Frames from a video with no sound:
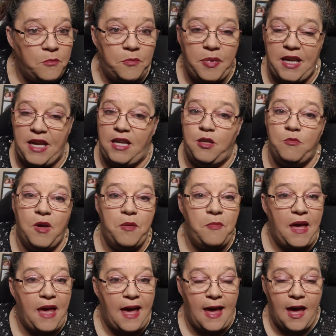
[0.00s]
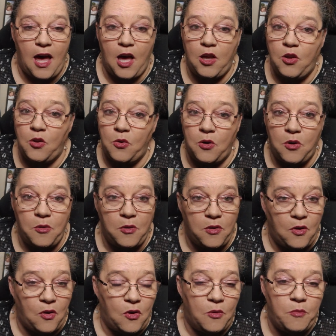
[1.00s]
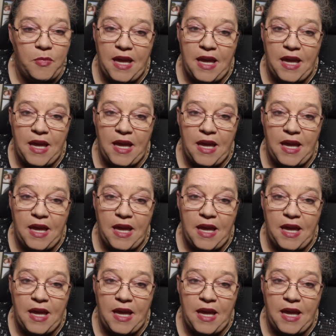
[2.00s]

pain in my back or